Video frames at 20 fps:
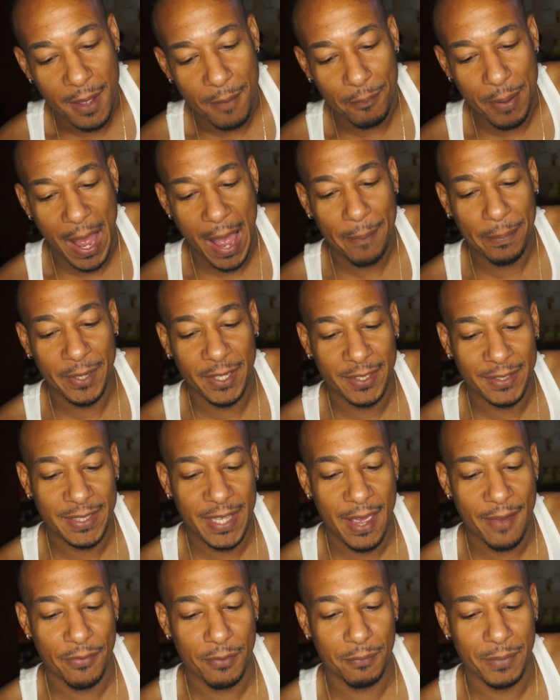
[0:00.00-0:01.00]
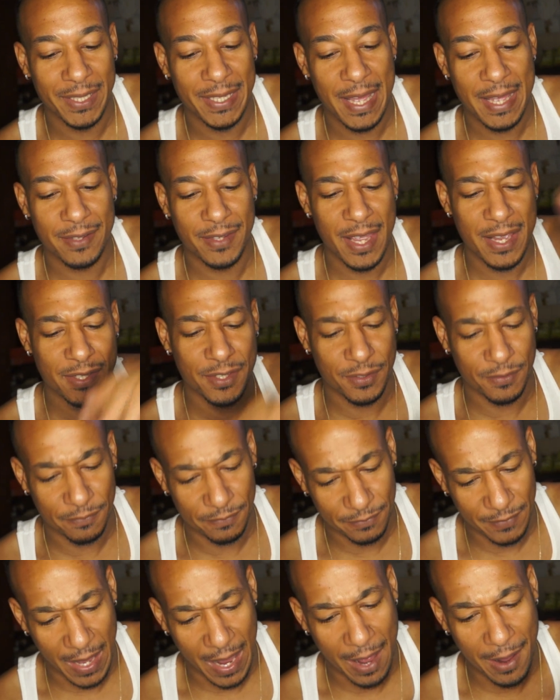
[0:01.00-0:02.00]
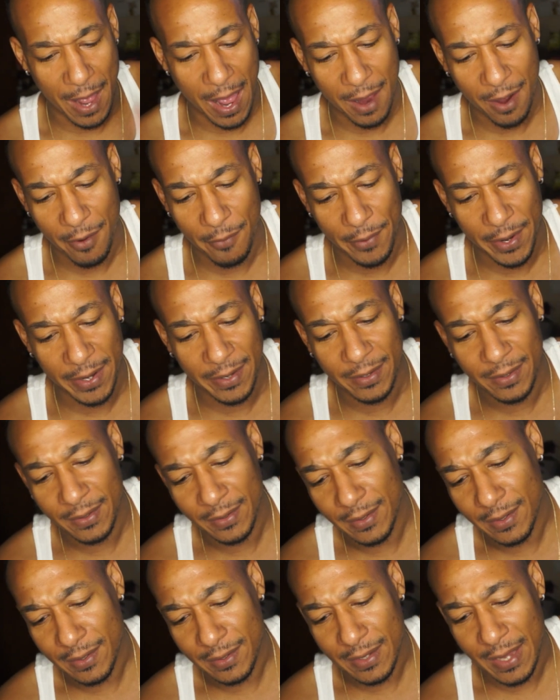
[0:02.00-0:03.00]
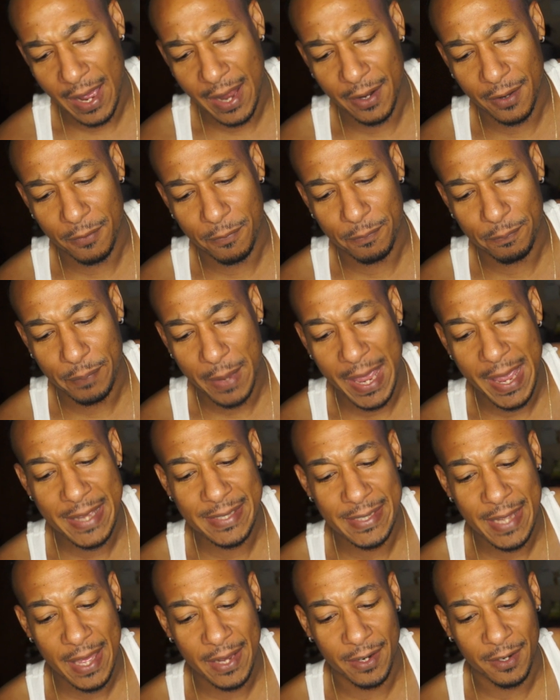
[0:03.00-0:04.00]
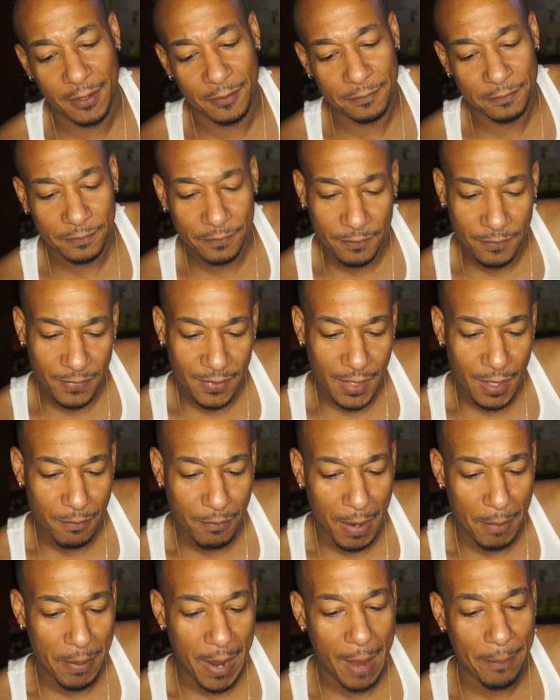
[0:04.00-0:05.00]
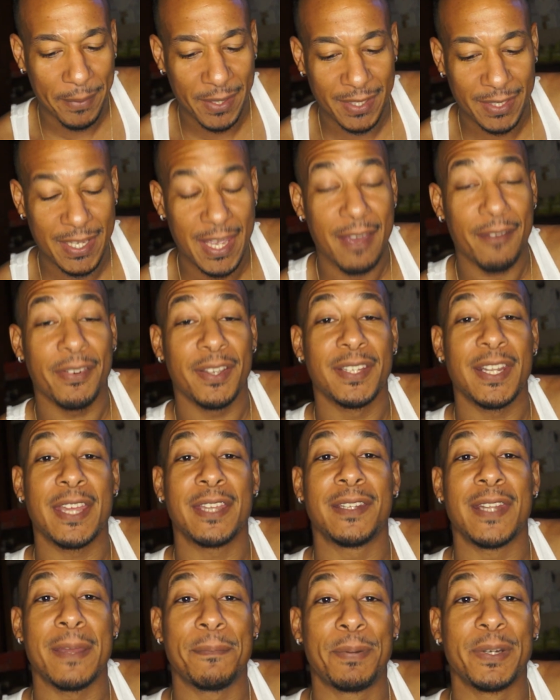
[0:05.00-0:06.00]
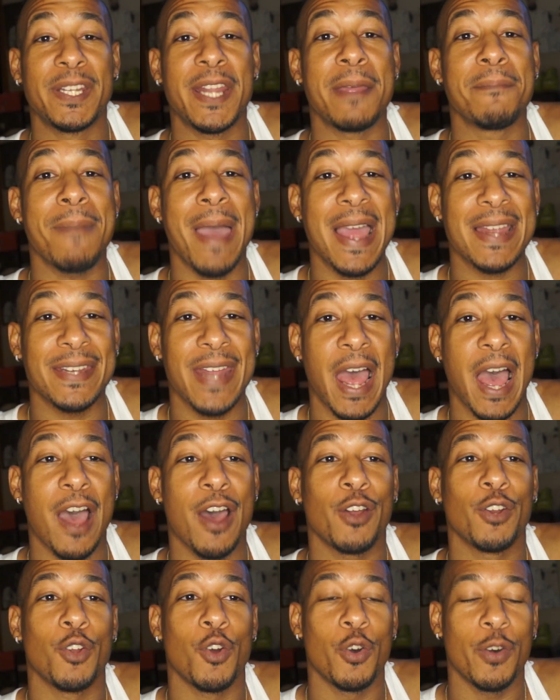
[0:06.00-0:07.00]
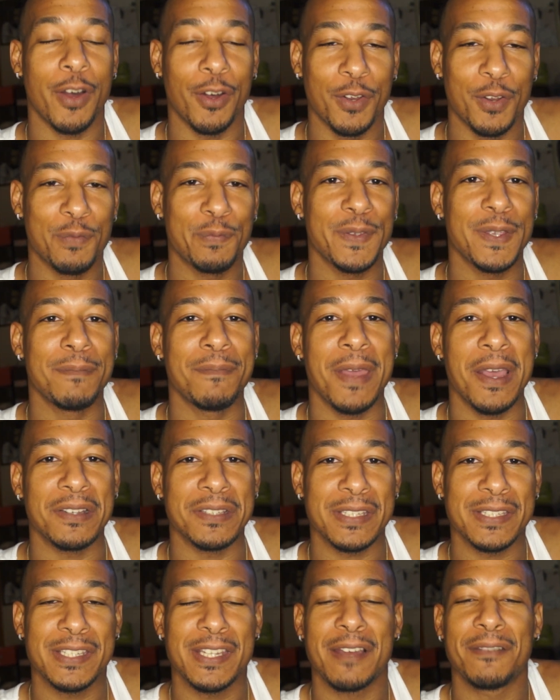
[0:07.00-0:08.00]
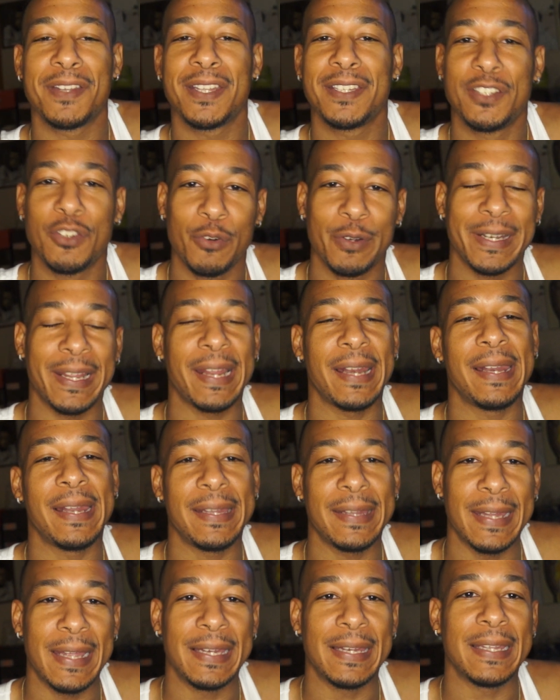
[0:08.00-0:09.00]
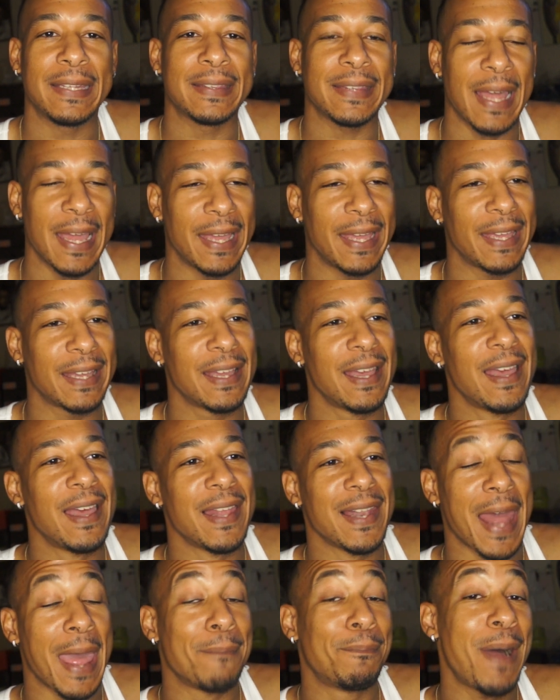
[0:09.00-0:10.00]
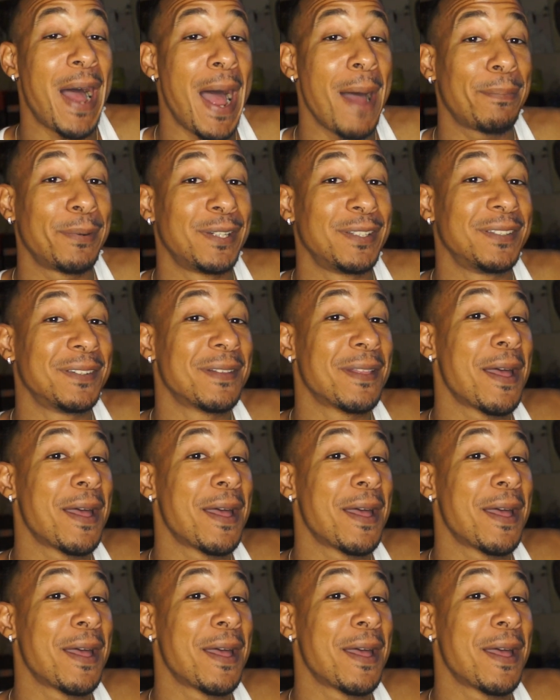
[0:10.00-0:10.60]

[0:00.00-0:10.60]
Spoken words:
Papa and Kevin, but that's, I already kind of passed that up. But Papa and Kevin, they put their Mac down on the females and stuff. They doing their little thing. Like, Papa,